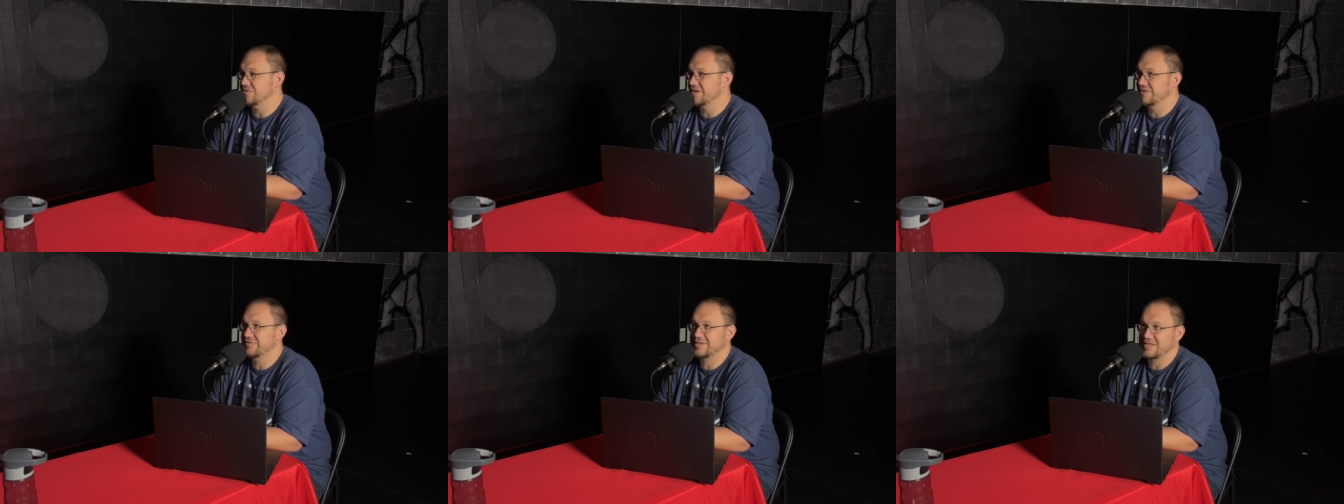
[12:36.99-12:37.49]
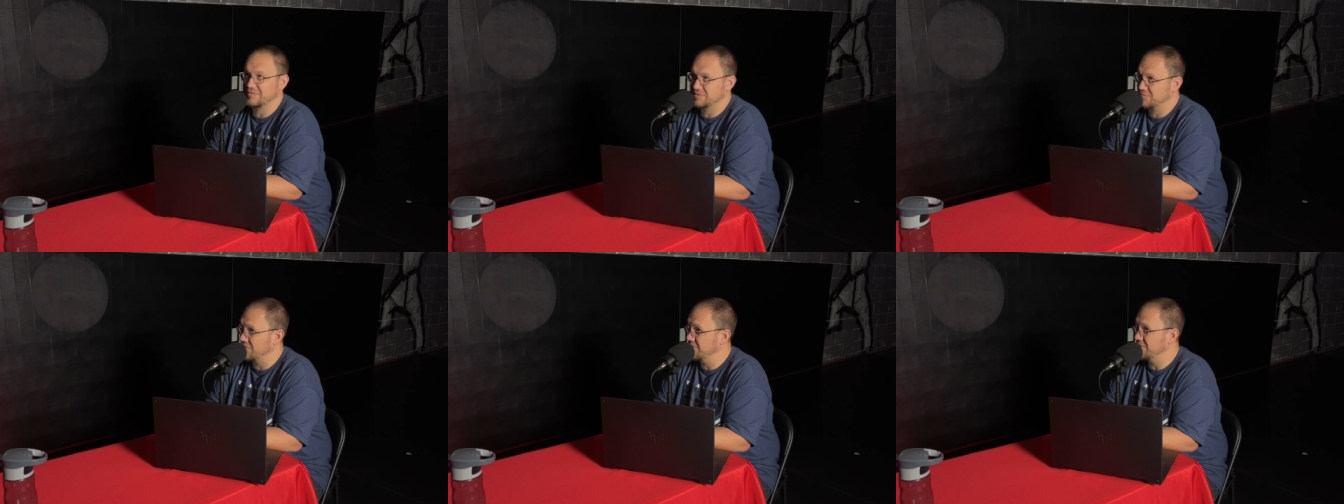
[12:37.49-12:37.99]
and everything that was
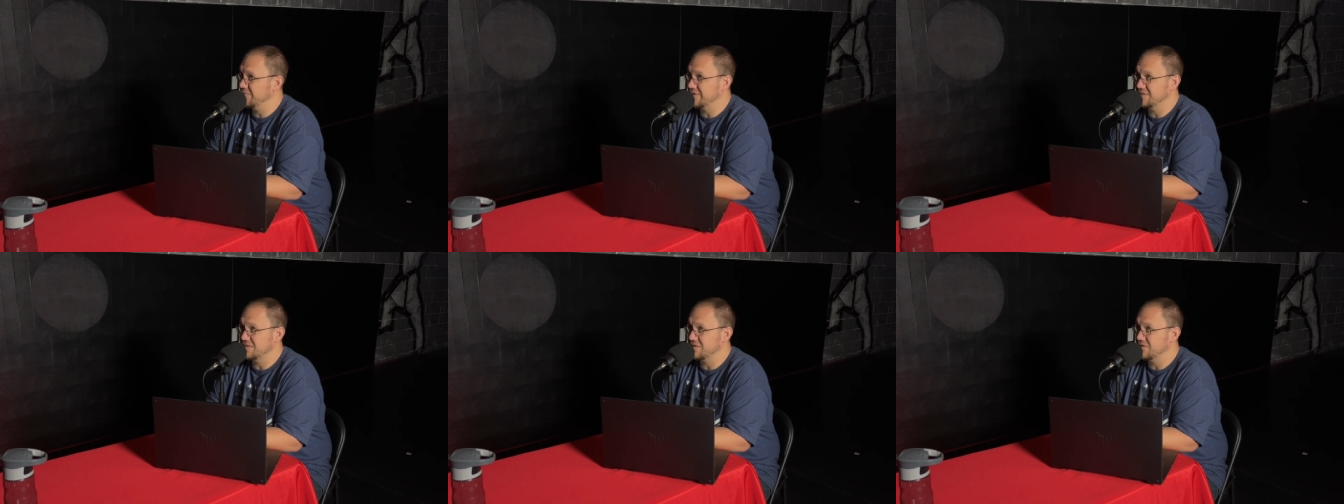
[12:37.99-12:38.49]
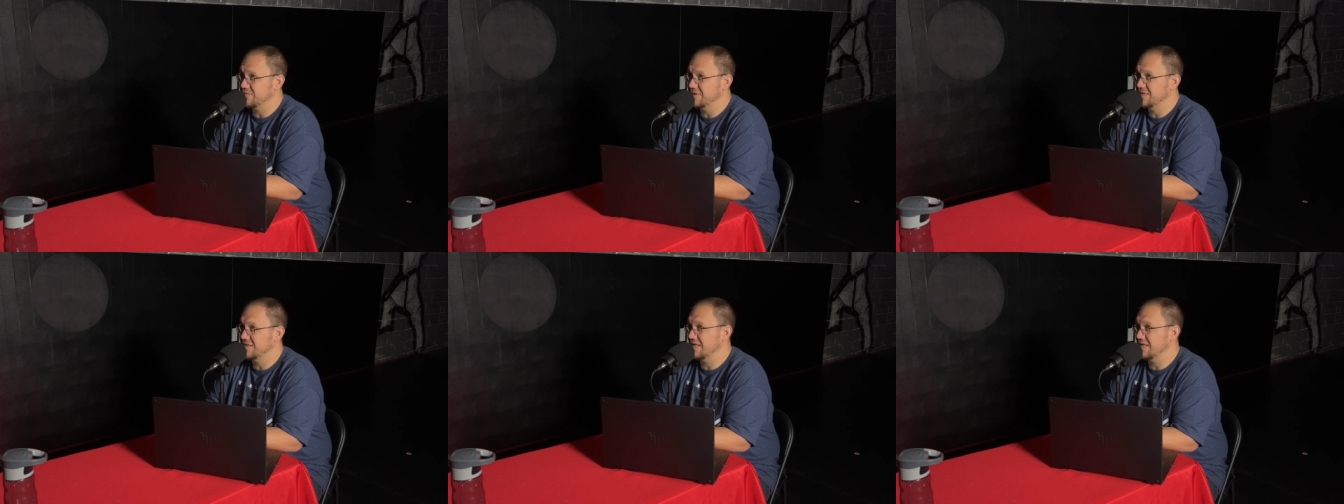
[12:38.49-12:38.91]
part of the reason you quit.